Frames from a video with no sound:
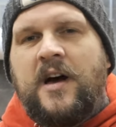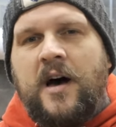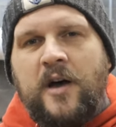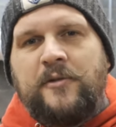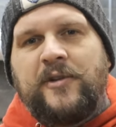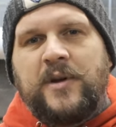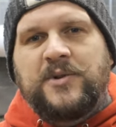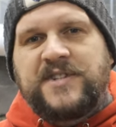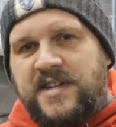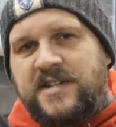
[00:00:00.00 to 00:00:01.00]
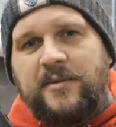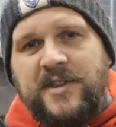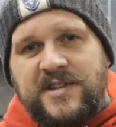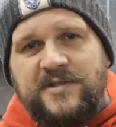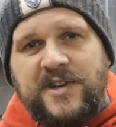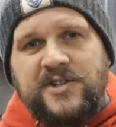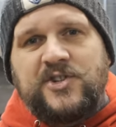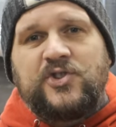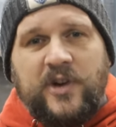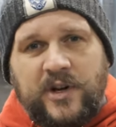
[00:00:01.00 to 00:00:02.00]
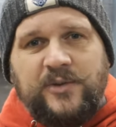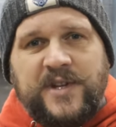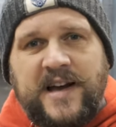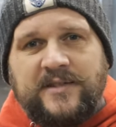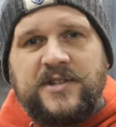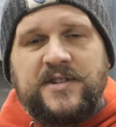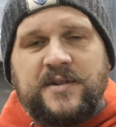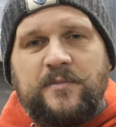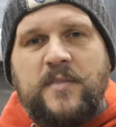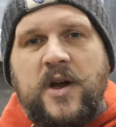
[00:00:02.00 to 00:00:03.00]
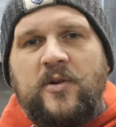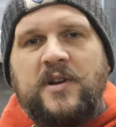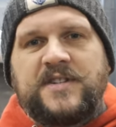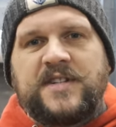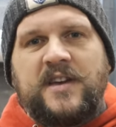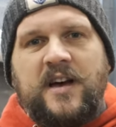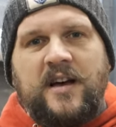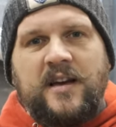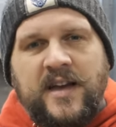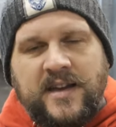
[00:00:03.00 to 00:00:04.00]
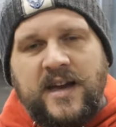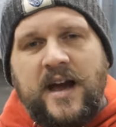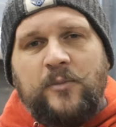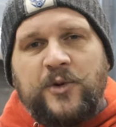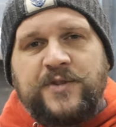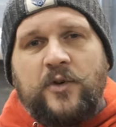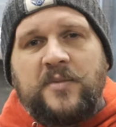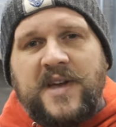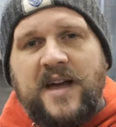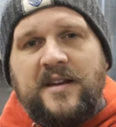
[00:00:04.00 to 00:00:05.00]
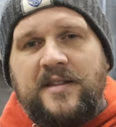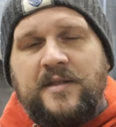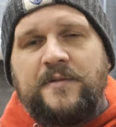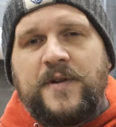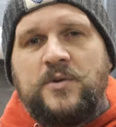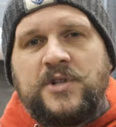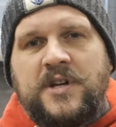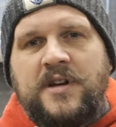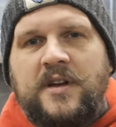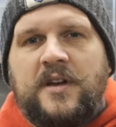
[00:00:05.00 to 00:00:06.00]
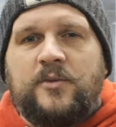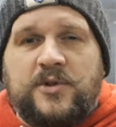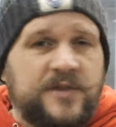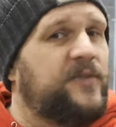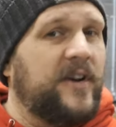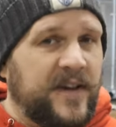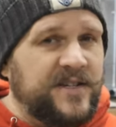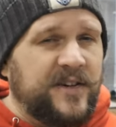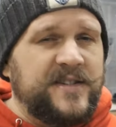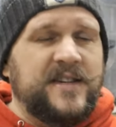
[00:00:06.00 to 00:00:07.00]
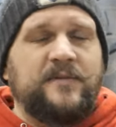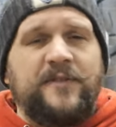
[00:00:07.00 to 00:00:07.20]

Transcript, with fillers: Hopefully we'll see some of these features trickle down to some mirrorless uh, cameras from Canon in the future, which is very exciting.